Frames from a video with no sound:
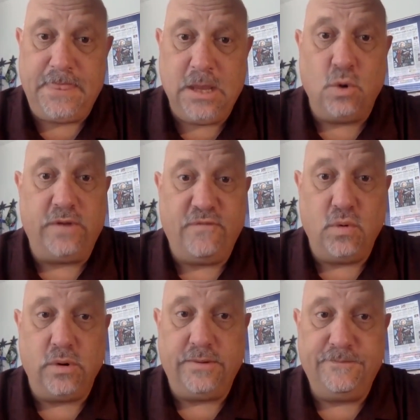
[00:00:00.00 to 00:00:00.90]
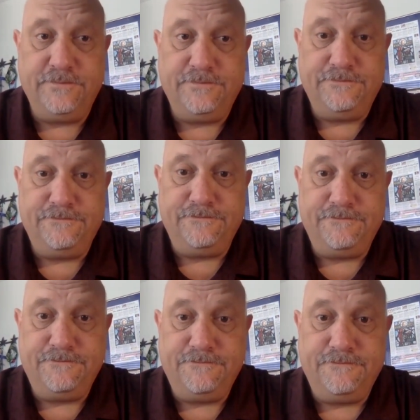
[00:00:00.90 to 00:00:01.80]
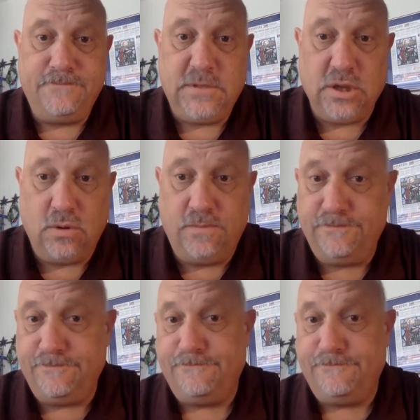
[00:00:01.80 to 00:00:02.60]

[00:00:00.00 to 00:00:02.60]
going forward. So